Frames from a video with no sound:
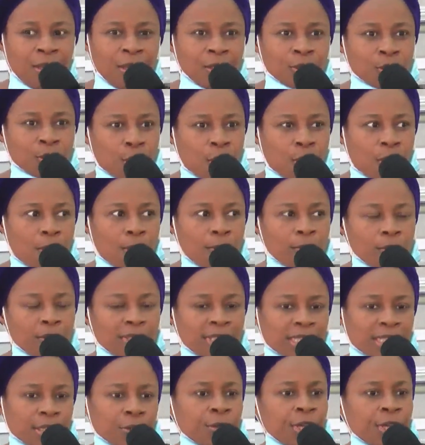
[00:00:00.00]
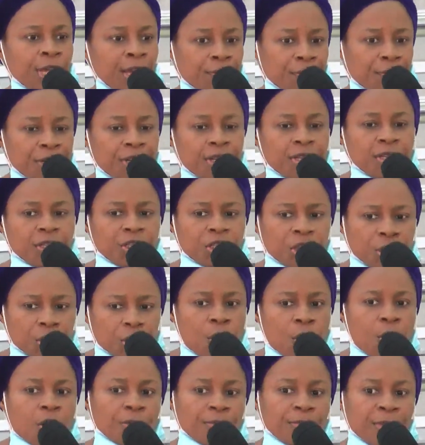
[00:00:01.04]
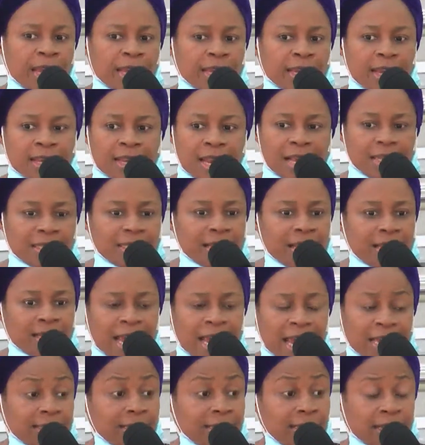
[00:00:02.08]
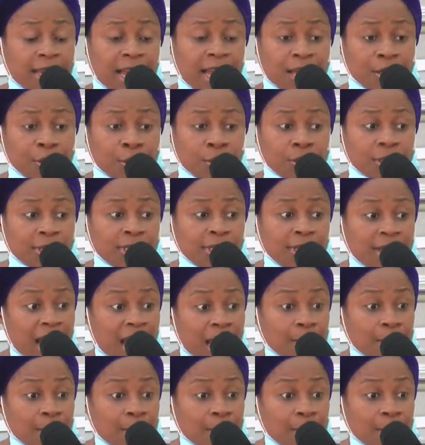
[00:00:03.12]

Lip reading: So till evening, she called me again. I said, I still cannot see.